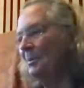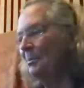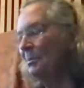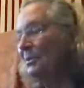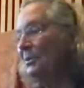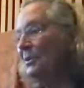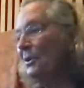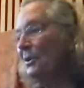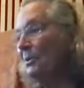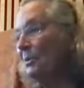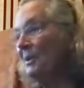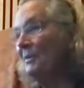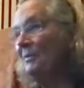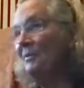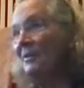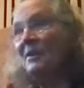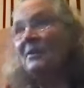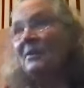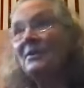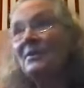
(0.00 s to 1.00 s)
Buddha
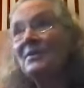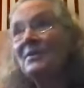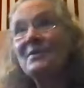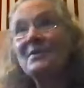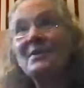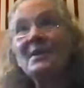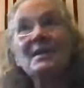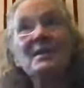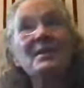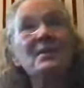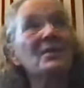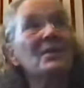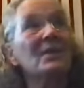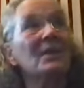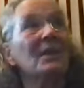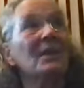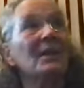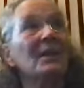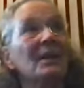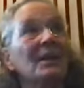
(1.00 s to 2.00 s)
reveals
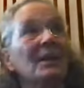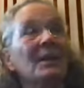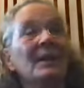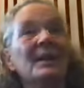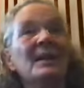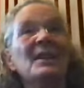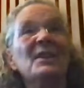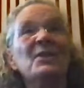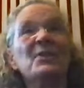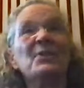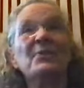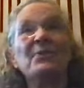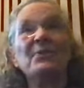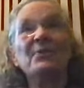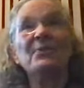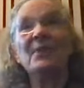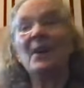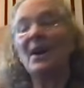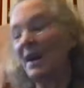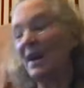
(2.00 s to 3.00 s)
this, is
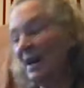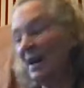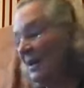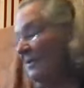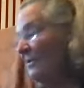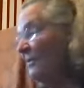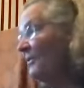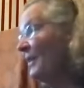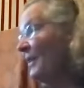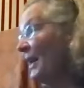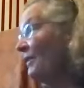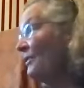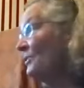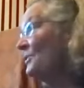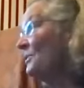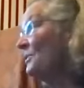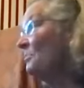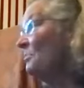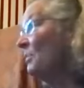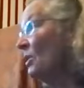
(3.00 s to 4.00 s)

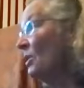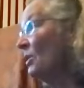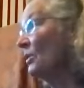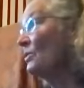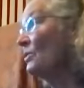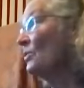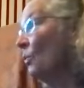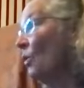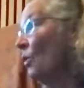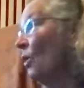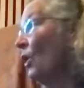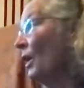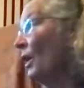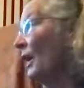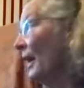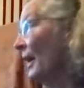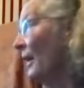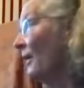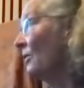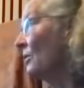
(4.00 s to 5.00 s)
5,000 monks walk
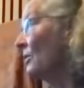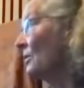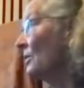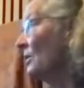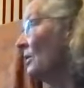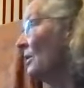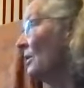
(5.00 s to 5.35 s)
out.